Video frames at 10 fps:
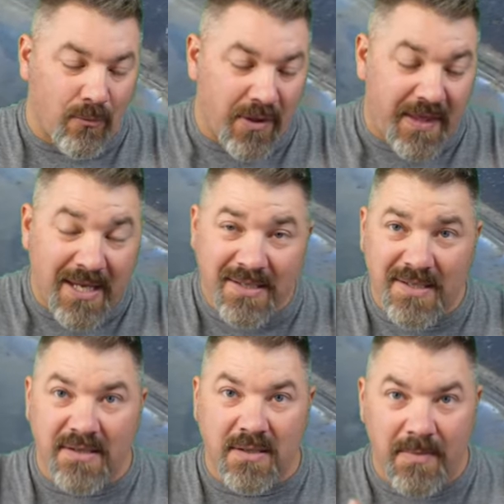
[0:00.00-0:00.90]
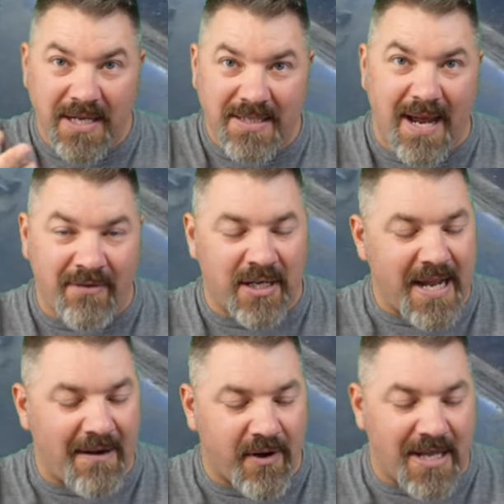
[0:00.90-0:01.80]
with his system. He's diving a
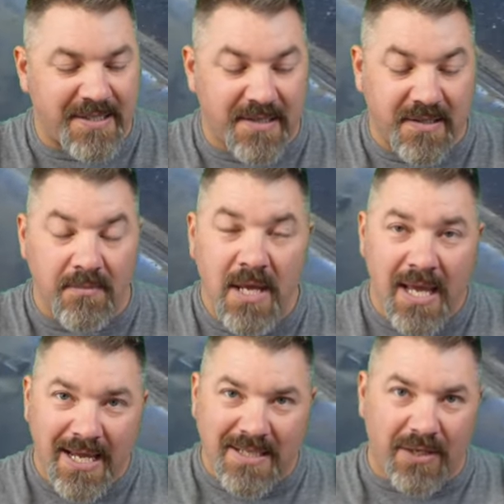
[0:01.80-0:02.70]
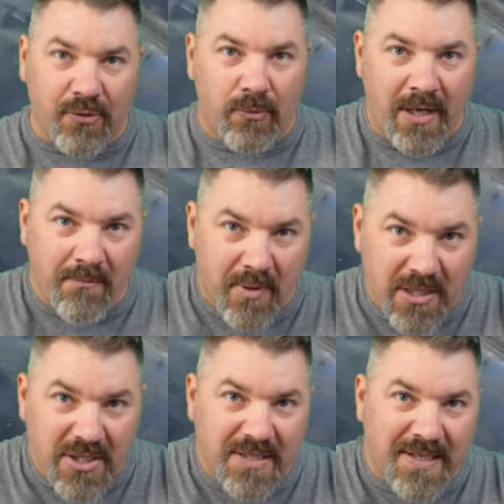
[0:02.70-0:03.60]
Dive Rite system. He's got the ring
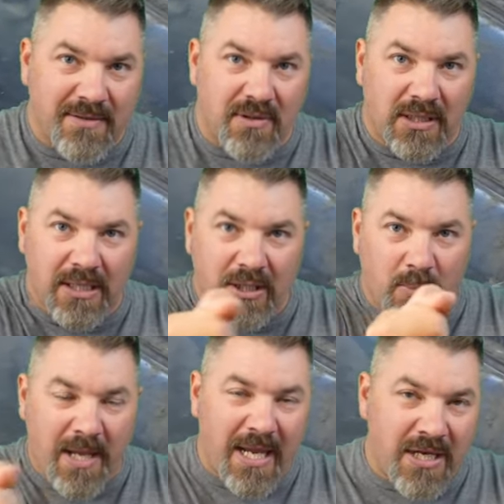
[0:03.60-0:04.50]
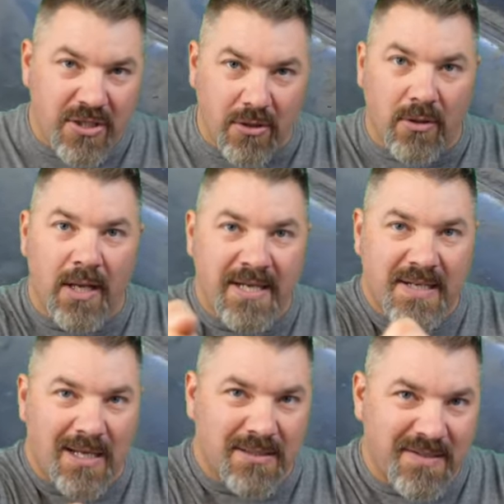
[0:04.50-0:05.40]
bungees, is a little bit easier. He's
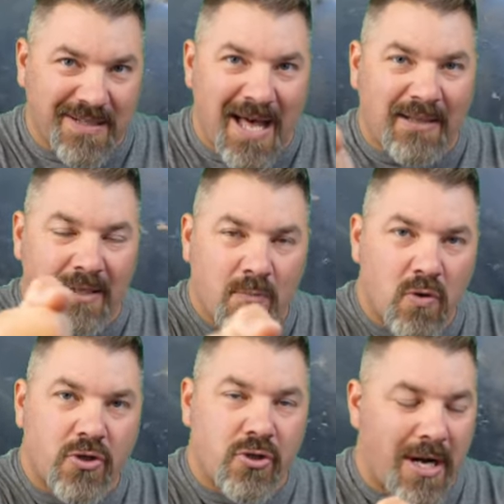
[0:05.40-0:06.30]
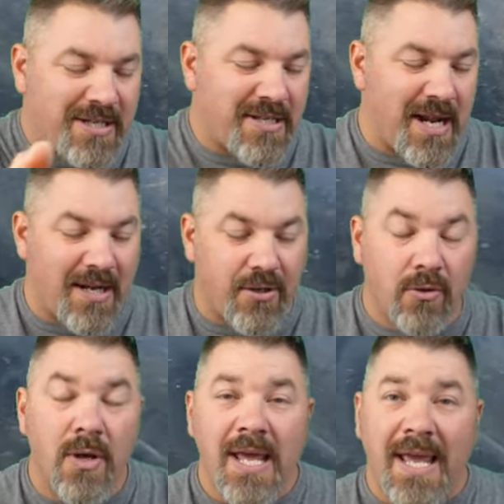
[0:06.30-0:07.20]
got slightly more stretch than I
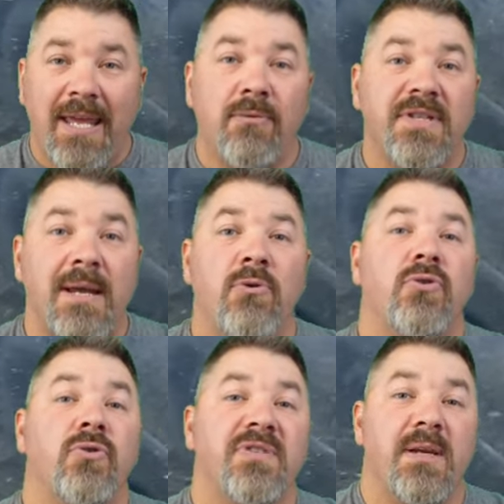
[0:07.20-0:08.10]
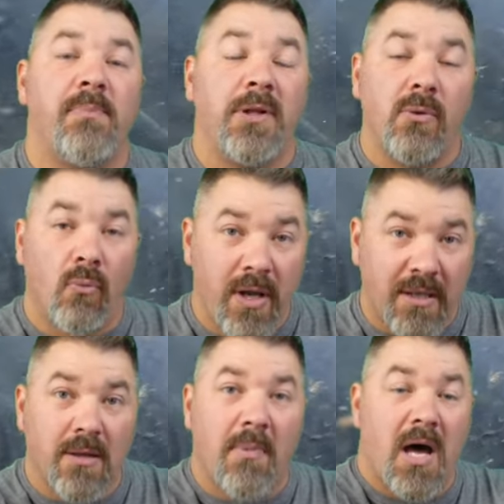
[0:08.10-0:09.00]
do. He was able to simply
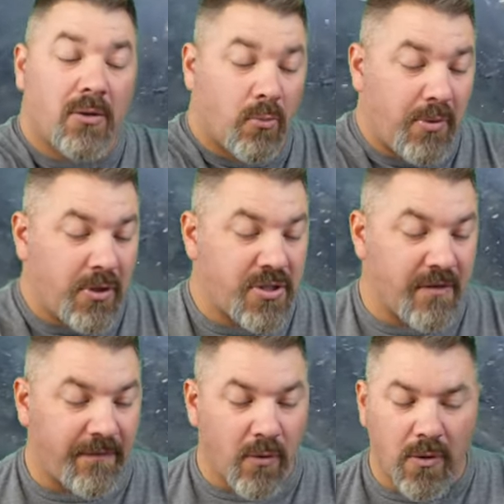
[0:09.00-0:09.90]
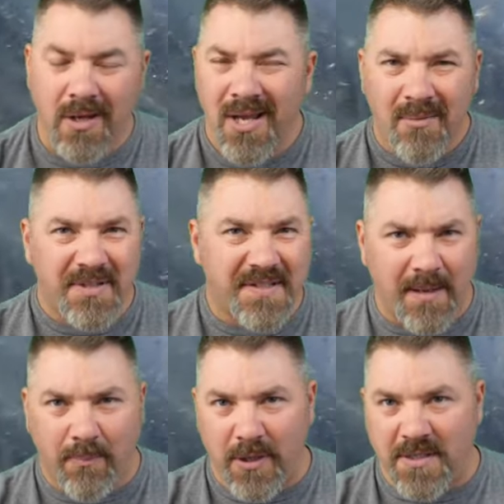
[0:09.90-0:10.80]
wing the bottle, push it forward, but
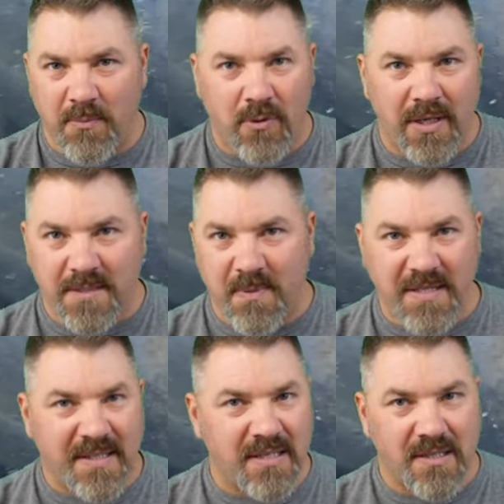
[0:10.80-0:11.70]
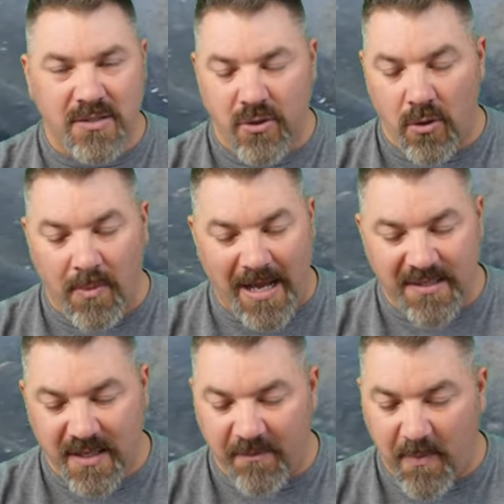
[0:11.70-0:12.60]
same principle. His B C is controlled by
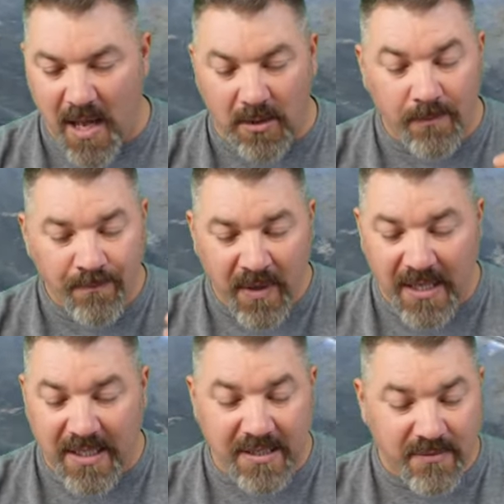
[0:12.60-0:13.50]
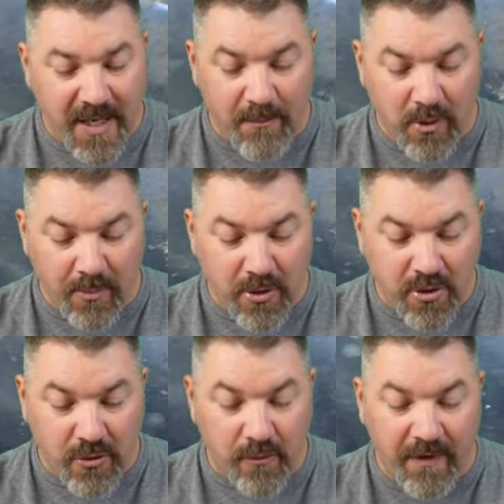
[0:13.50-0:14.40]
his left bottle, and he was able to
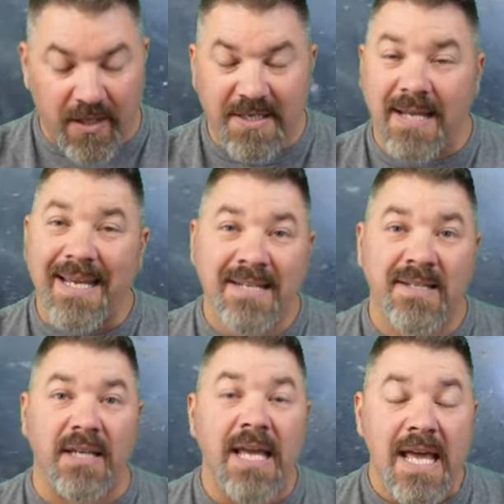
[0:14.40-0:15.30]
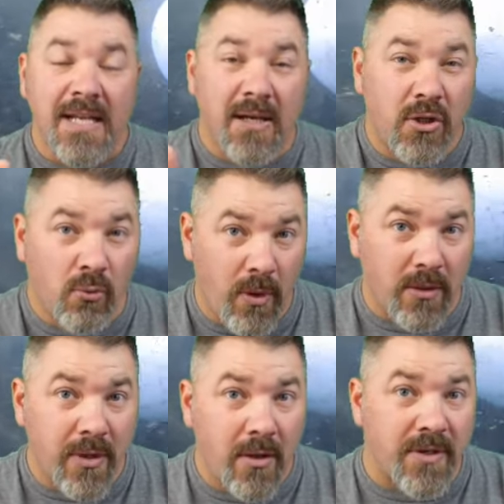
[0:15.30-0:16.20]
push through very easily. Now you
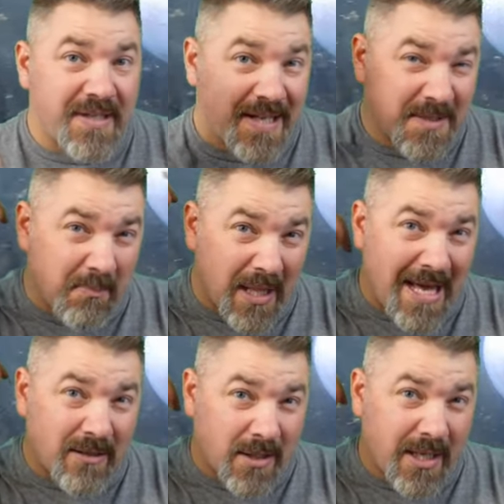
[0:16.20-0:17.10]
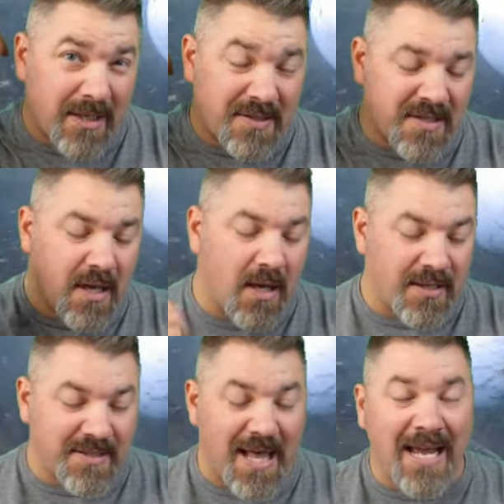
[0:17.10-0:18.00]
will notice his bladder gets stuck
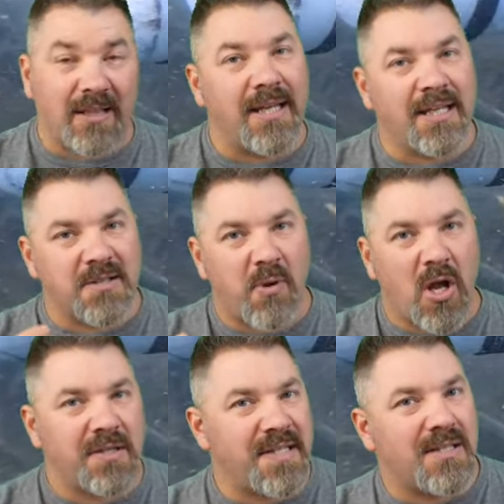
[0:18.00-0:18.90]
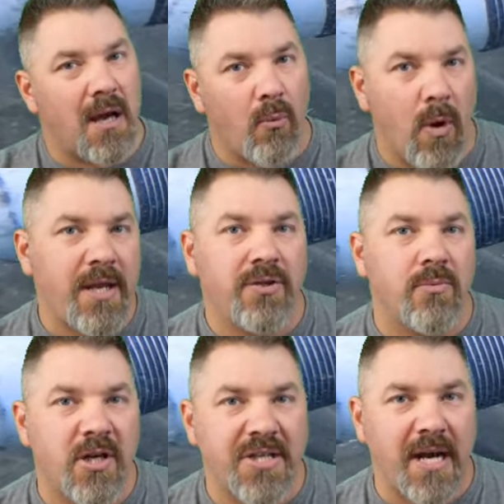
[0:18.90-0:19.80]
slightly, and it's because he's got way too
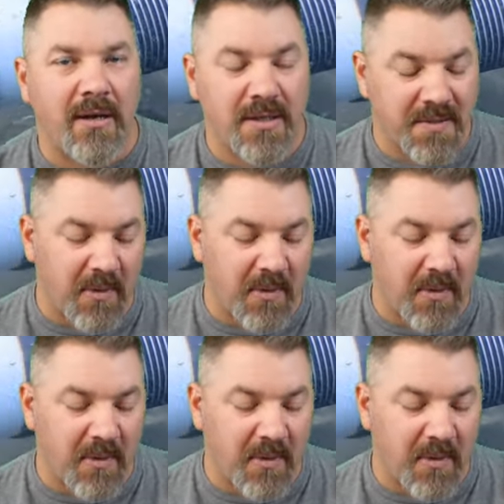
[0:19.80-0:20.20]
much air in his